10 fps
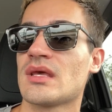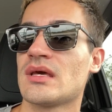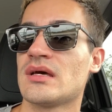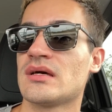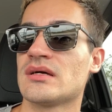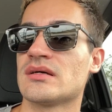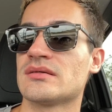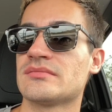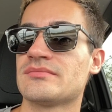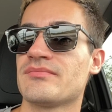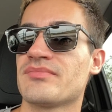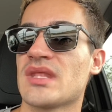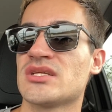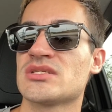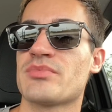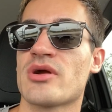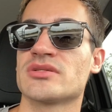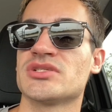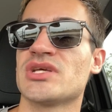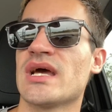I just
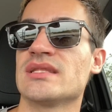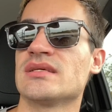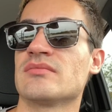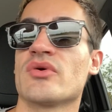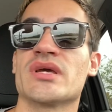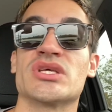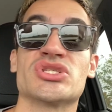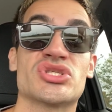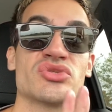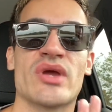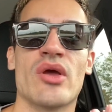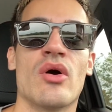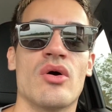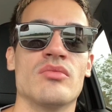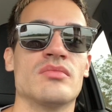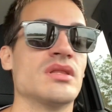parked to chat and then I'm going straight home.